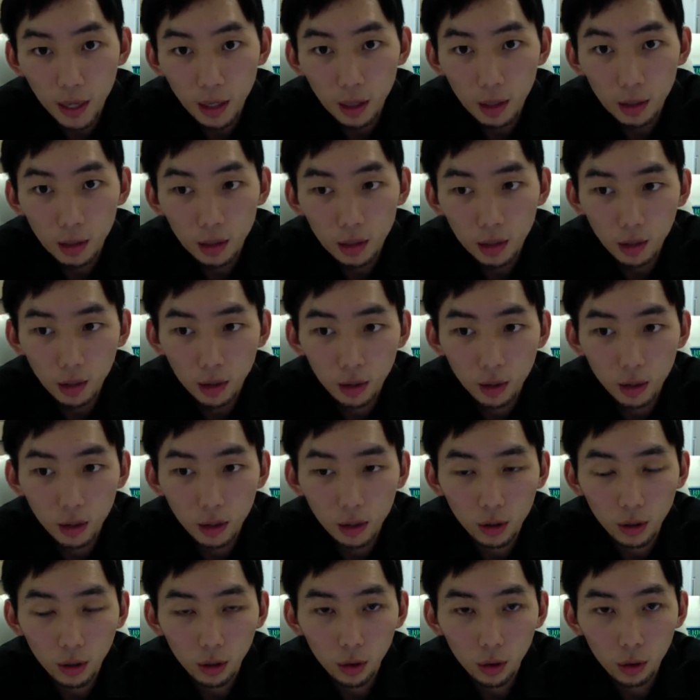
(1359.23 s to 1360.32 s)
give you an
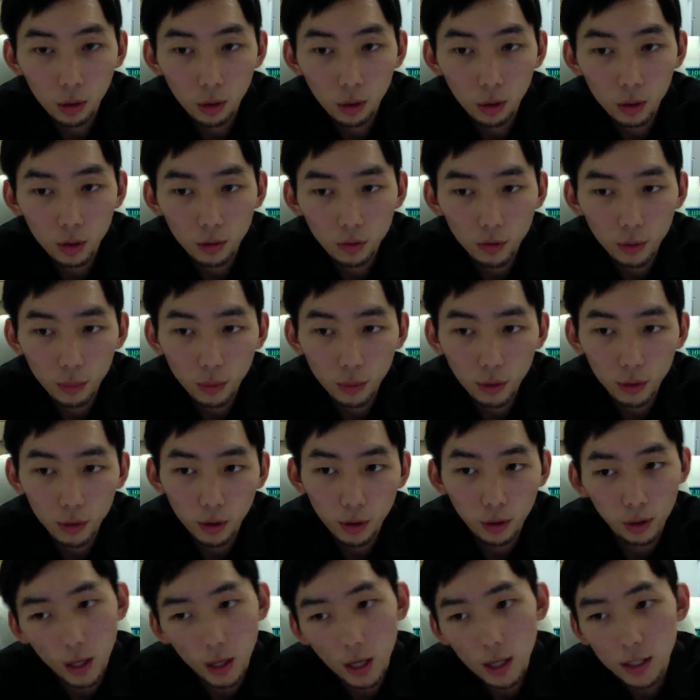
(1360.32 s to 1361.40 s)
email. If you want to
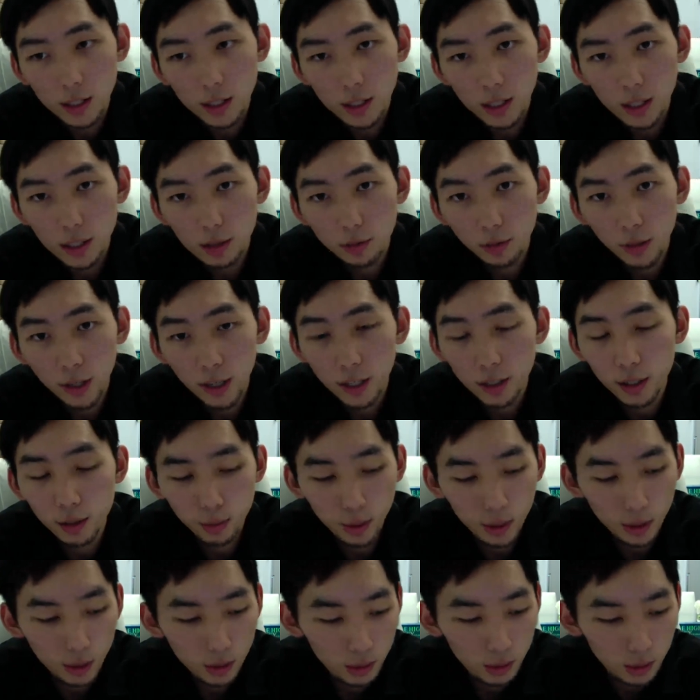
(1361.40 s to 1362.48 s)
call us, that's fine as
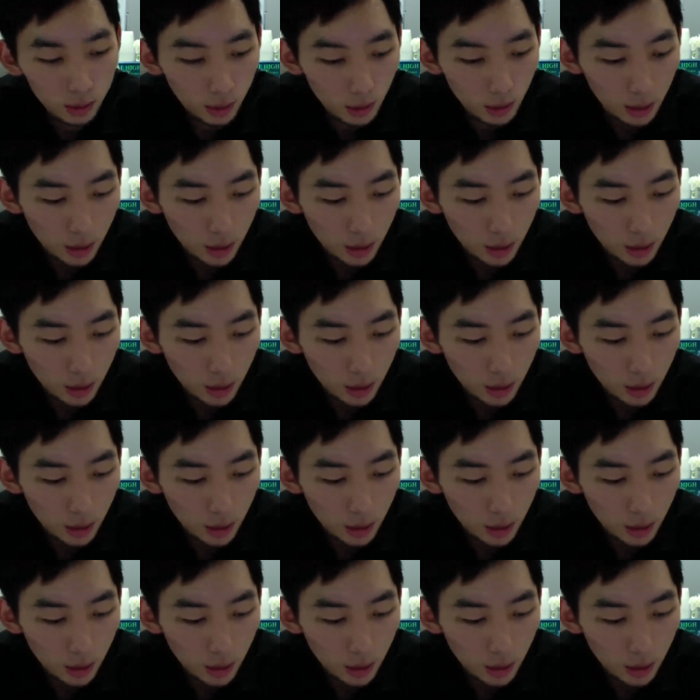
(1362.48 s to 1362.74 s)
well.